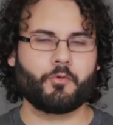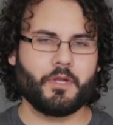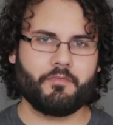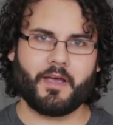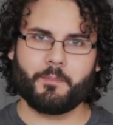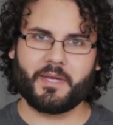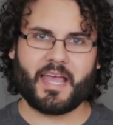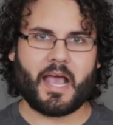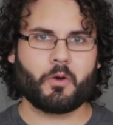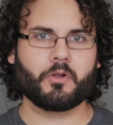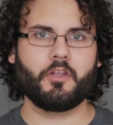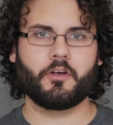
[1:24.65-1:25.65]
45 minute
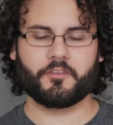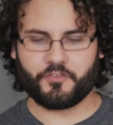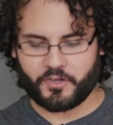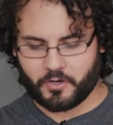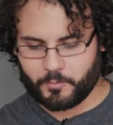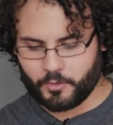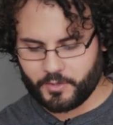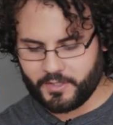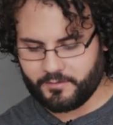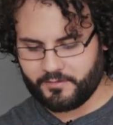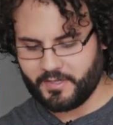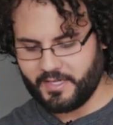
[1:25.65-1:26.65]
hour long
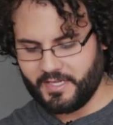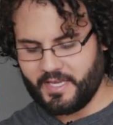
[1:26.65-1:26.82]
ceremonies.